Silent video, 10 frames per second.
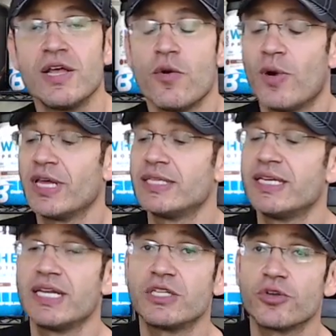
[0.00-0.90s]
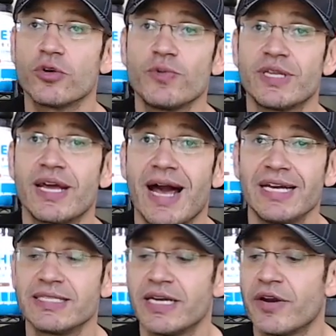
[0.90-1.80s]
What I did, I talked with the
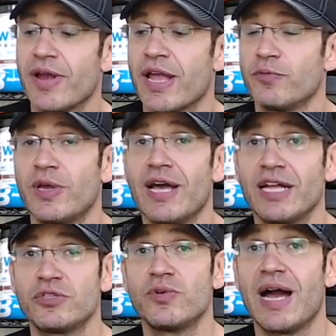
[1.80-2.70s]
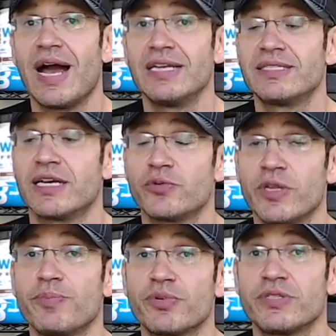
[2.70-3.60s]
guys there and we got you guys a
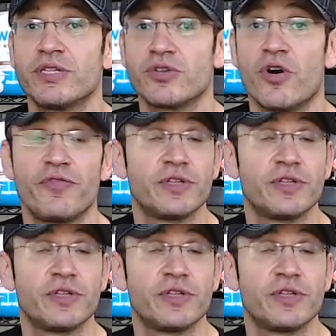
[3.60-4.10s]
20% off,